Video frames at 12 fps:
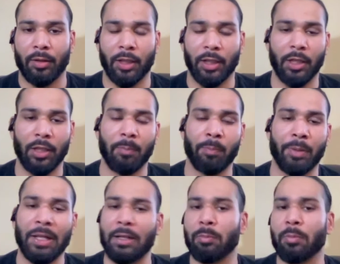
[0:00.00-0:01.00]
he
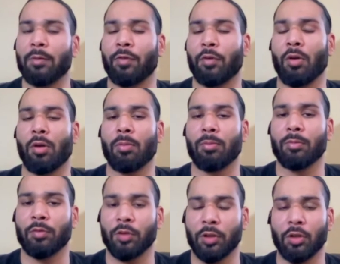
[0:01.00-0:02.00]
built me
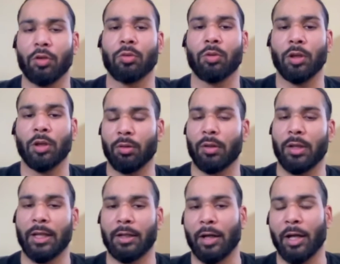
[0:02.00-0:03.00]
from zero to
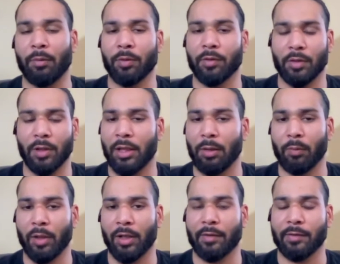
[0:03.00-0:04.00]
hero. Like I was
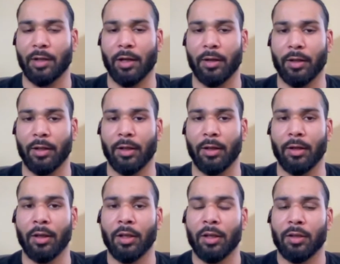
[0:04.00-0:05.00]
nothing when I started,
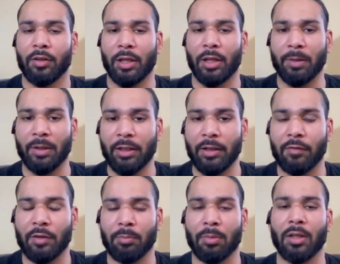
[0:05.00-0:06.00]
and they
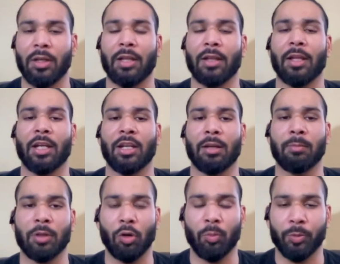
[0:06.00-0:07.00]
believed in me and they
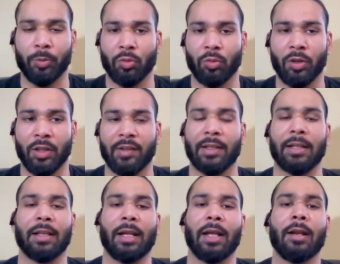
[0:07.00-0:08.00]
gave me the opportunities.
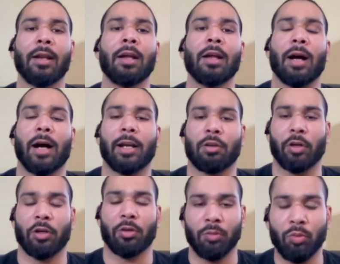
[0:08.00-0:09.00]
And then I
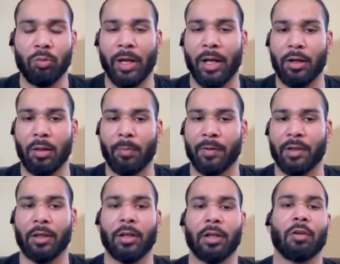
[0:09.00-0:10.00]
try to do my
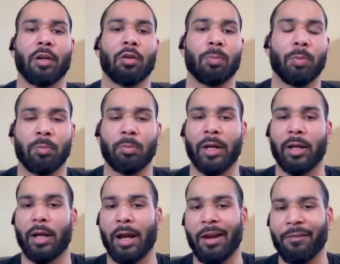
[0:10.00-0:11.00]
100%. I try to put my
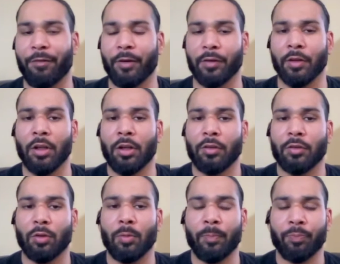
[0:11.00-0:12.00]
efforts.
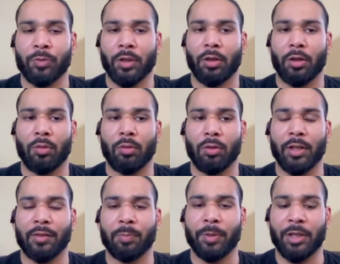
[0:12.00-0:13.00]
So
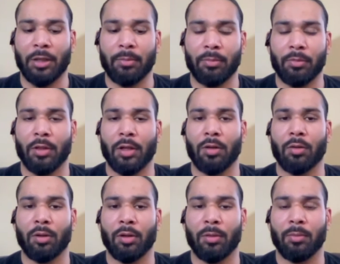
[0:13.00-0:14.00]
it became
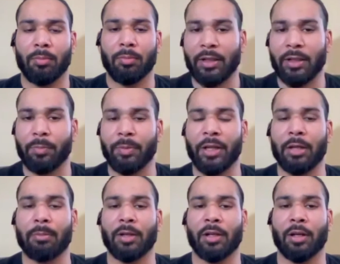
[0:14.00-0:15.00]
now a
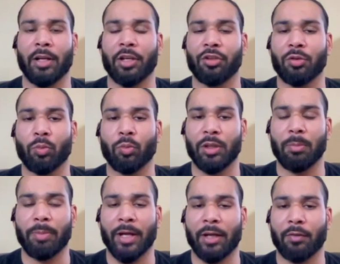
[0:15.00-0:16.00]
family. It became a
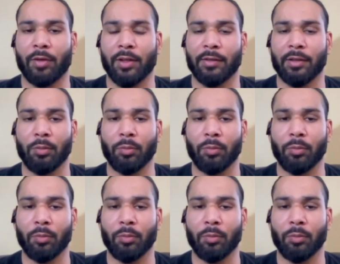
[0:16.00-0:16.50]
connection with Impact